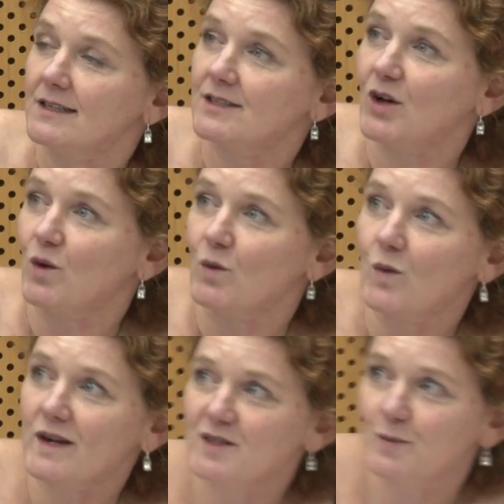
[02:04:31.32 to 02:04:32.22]
So,
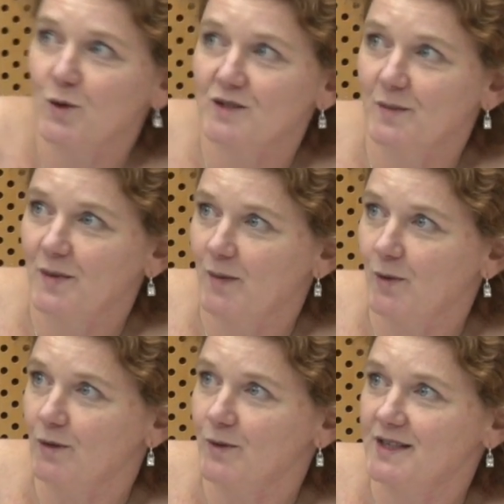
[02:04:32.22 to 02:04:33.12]
why supporting
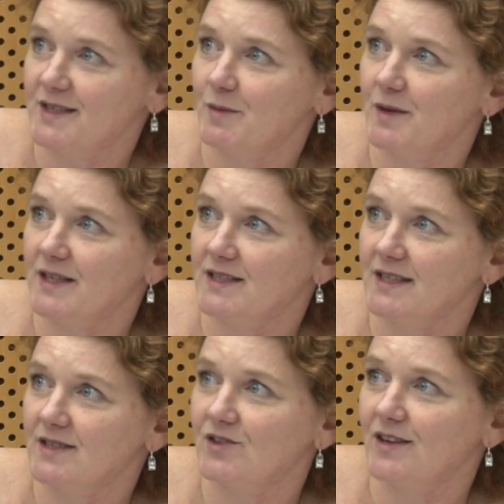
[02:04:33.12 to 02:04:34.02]
people with
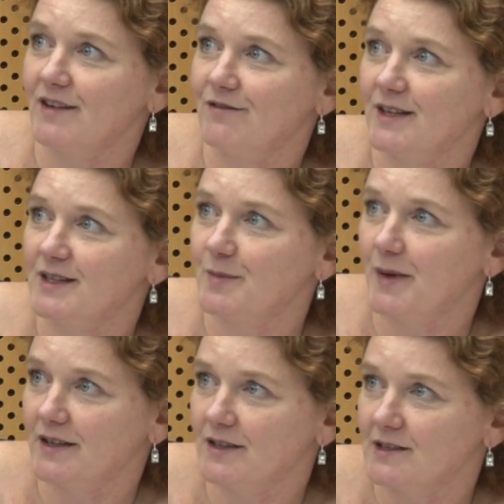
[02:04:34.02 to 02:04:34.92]
disabilities to live
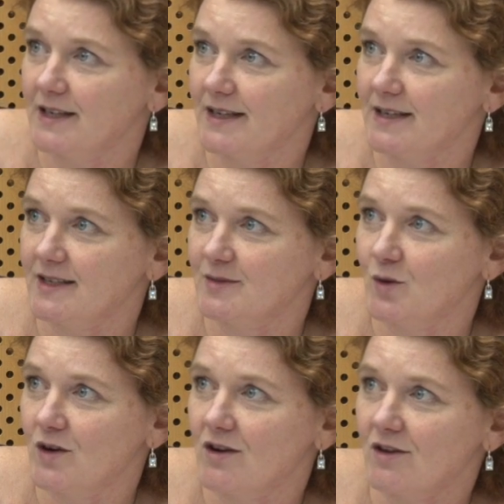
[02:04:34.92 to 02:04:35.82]
independently is
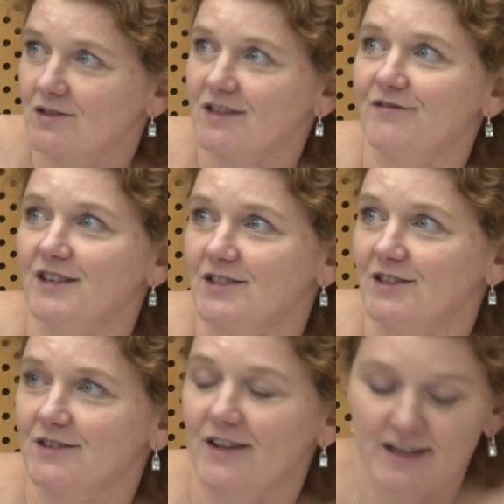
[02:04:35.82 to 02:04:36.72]
more cost
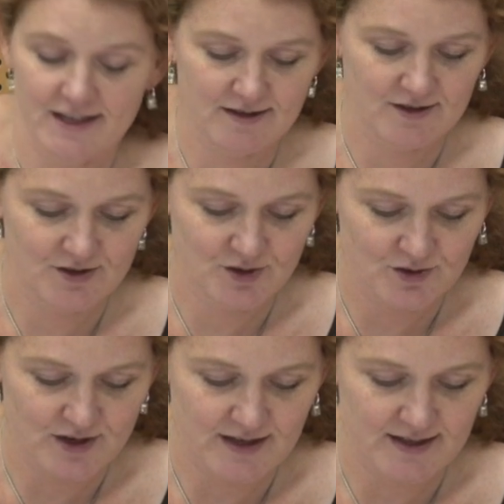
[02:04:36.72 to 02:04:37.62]
efficient than
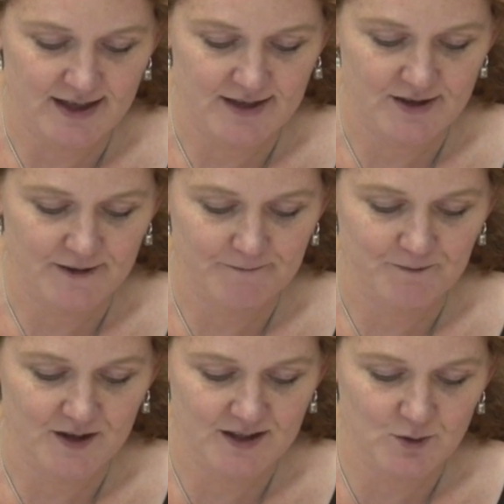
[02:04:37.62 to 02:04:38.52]
institutionalization?
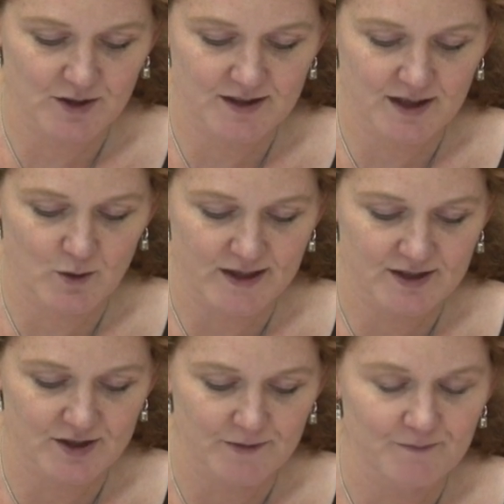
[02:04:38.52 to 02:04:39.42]
This was the
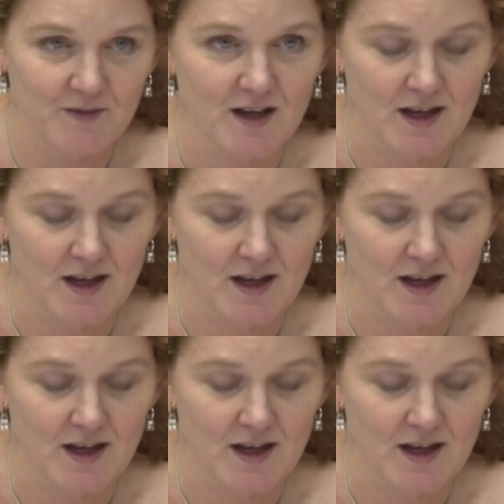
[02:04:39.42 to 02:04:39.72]
question.